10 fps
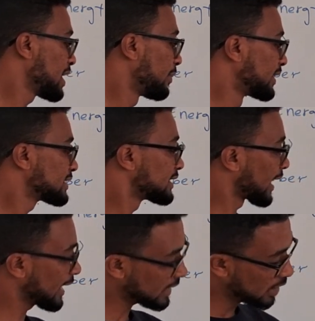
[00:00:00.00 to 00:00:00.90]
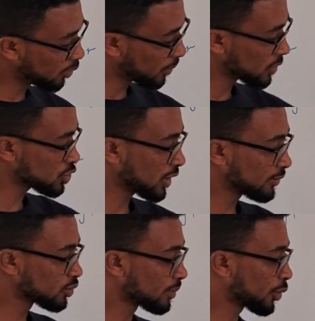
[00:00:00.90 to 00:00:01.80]
but directly proportional
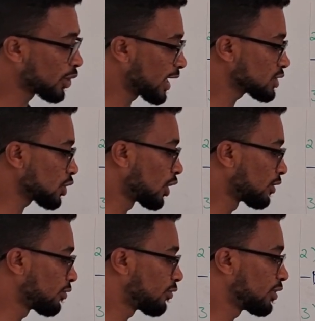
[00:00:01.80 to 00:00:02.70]
to the product of